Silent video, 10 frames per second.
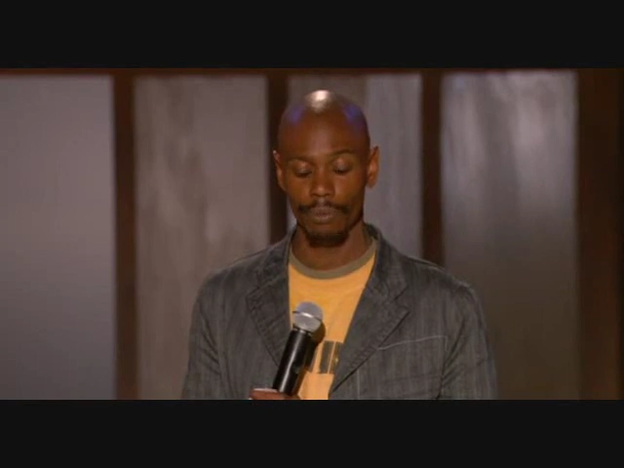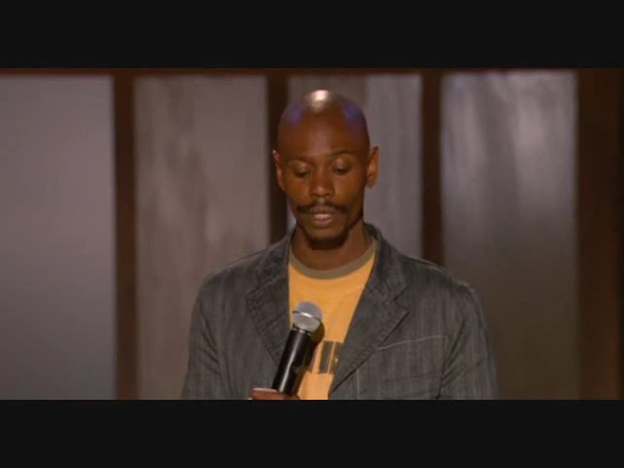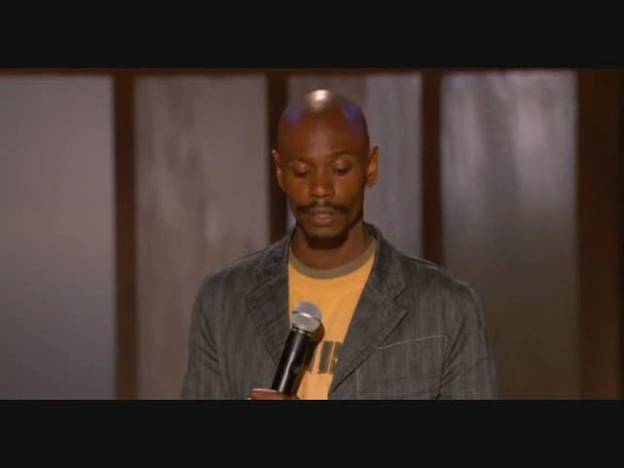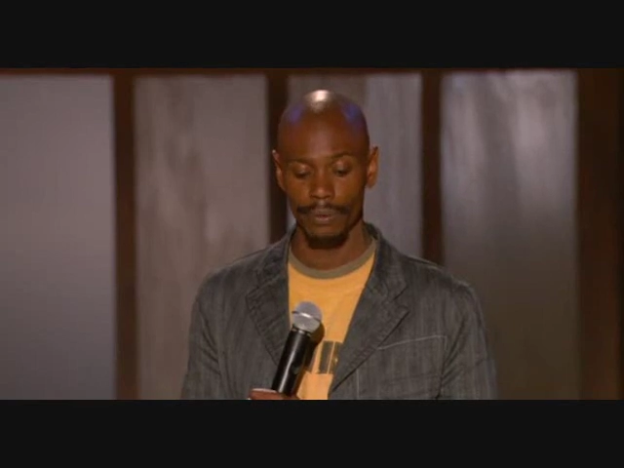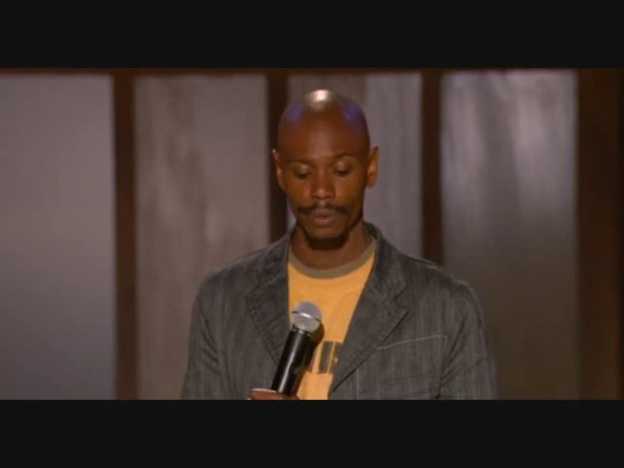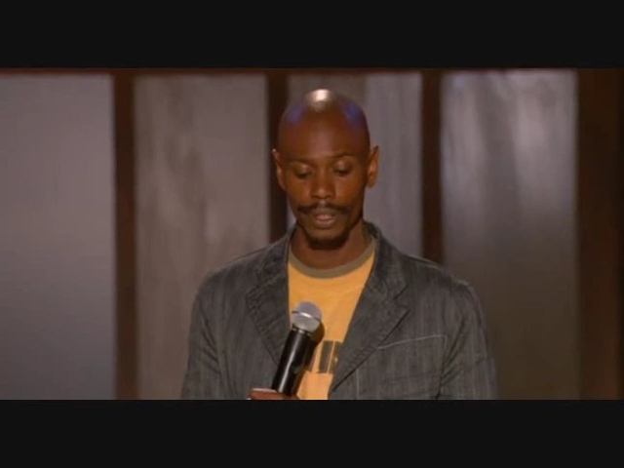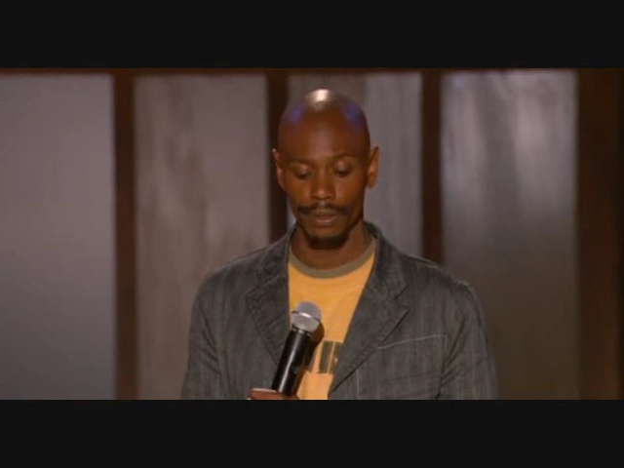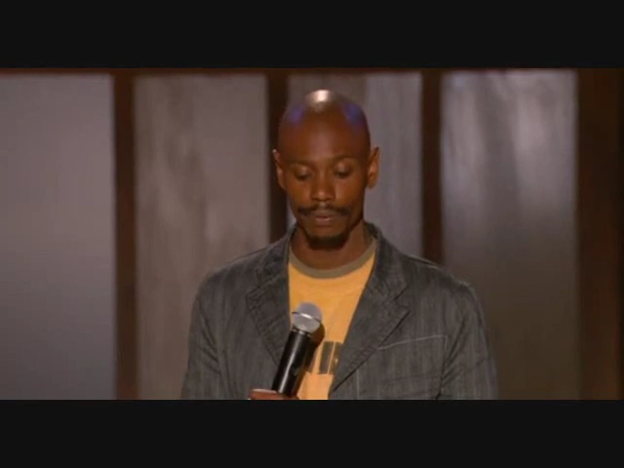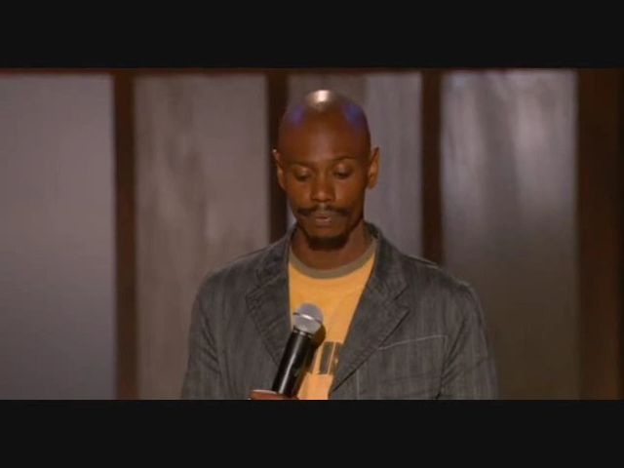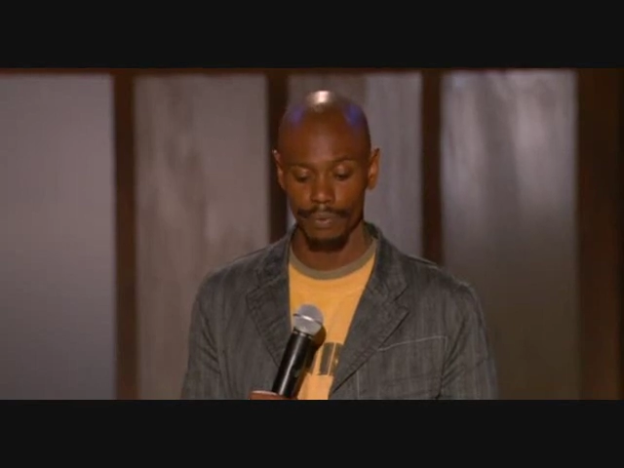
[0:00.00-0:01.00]
year of my career,
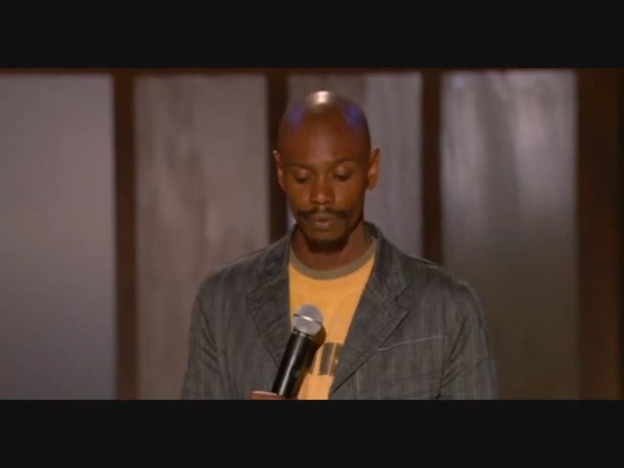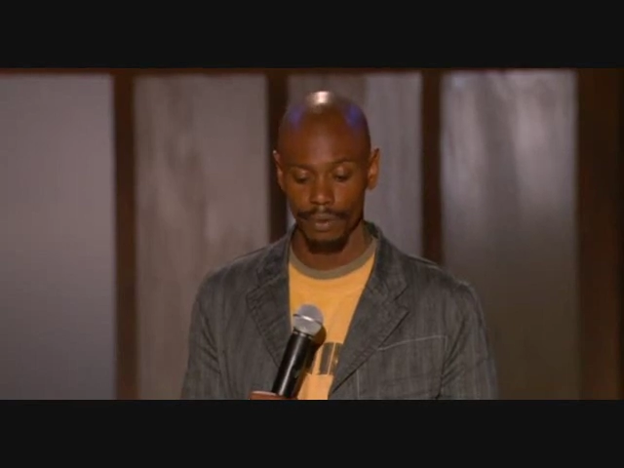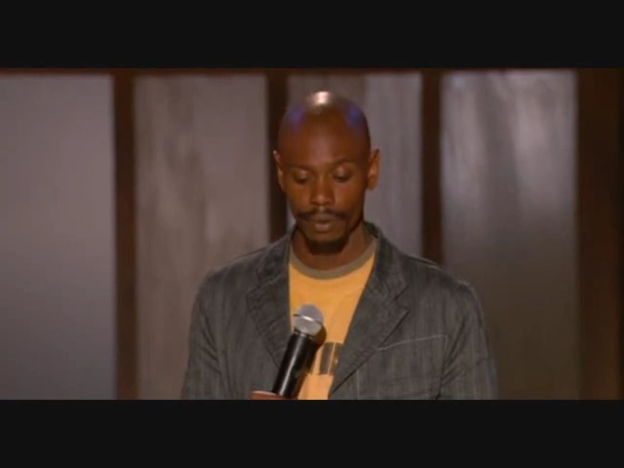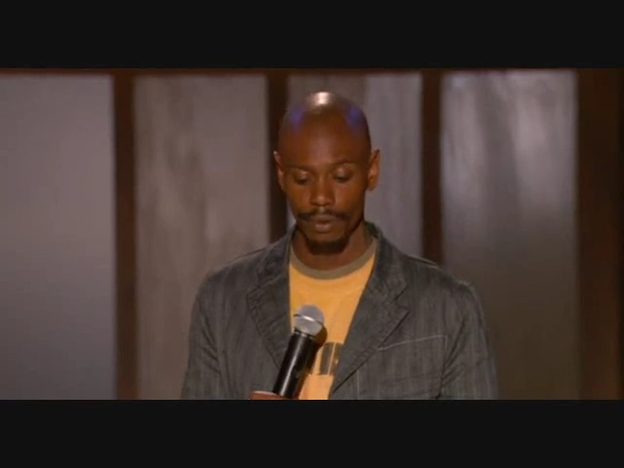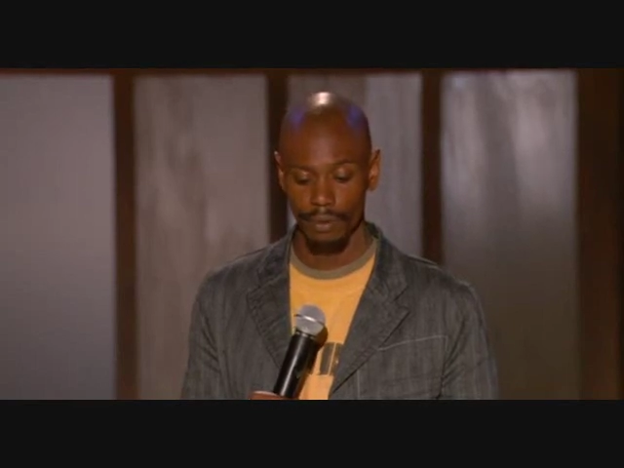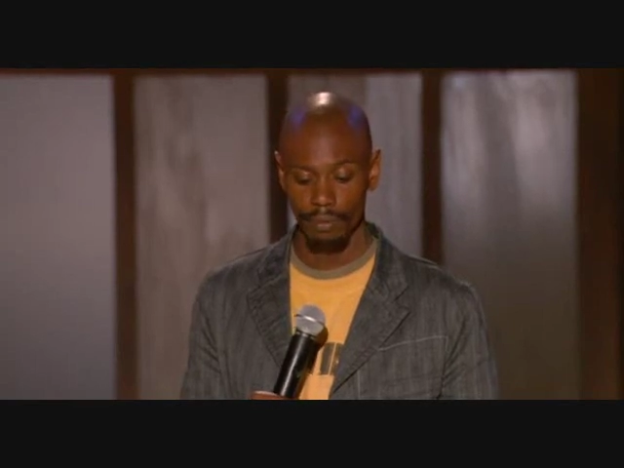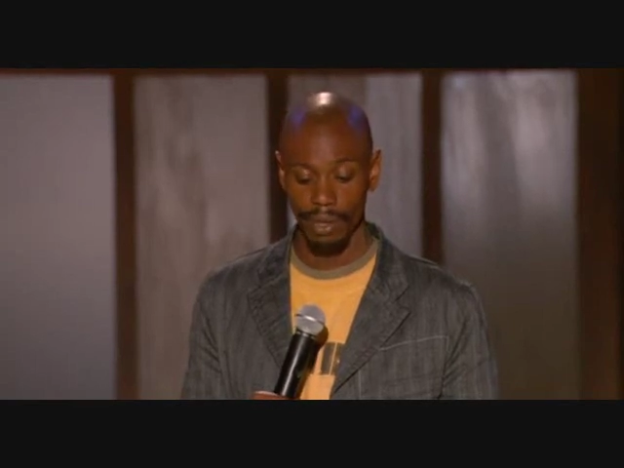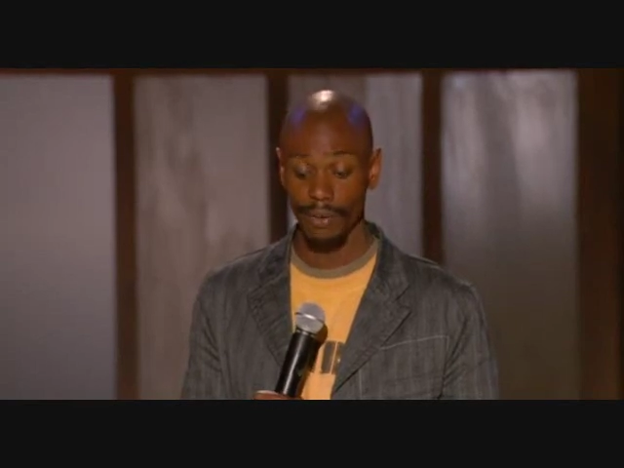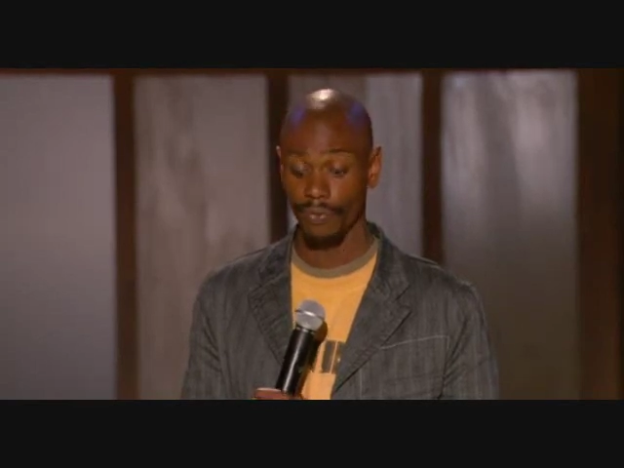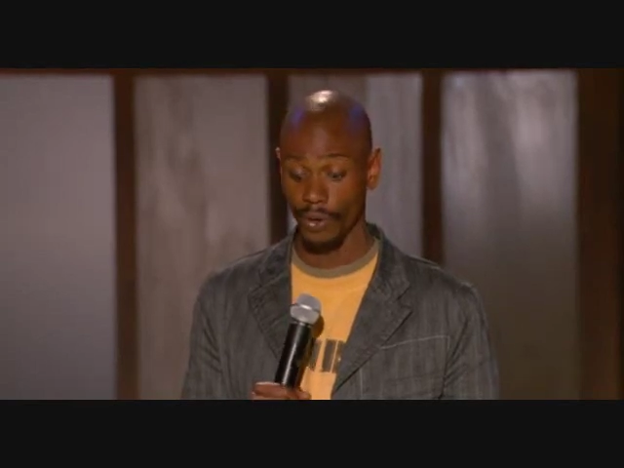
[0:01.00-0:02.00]

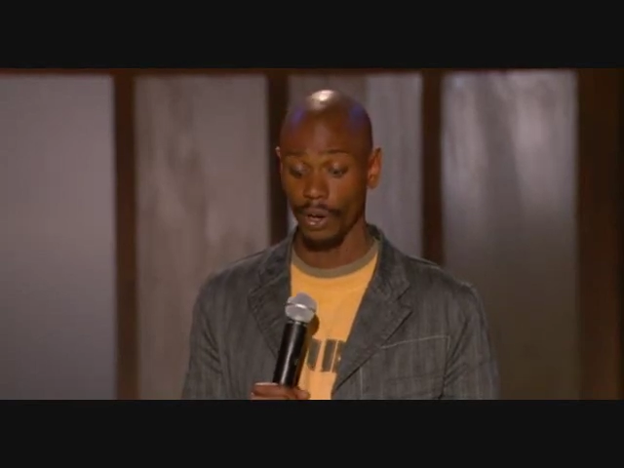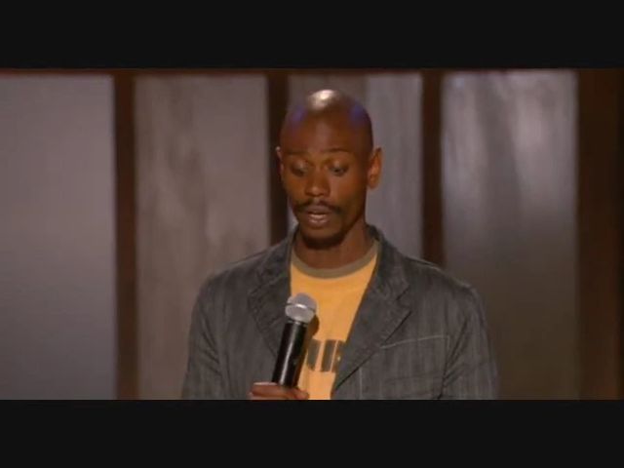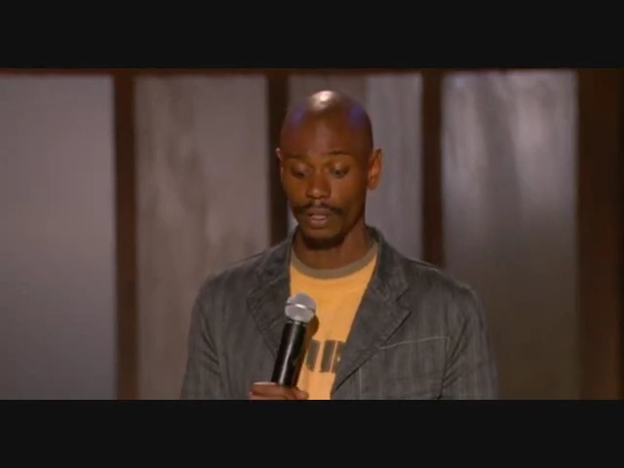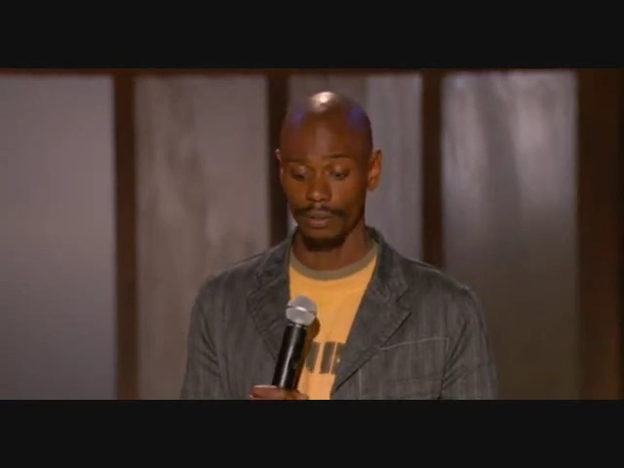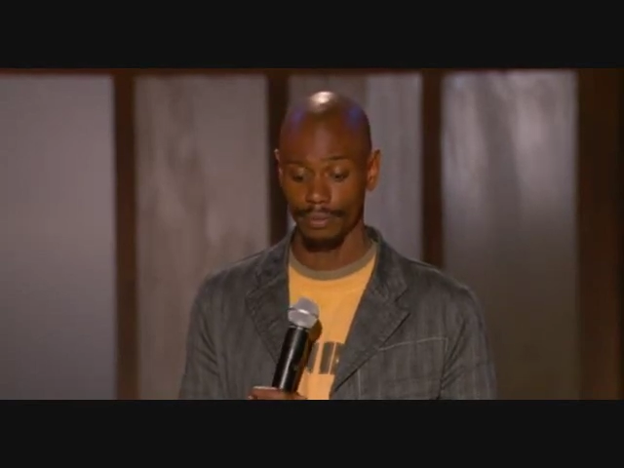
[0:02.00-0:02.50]
by far.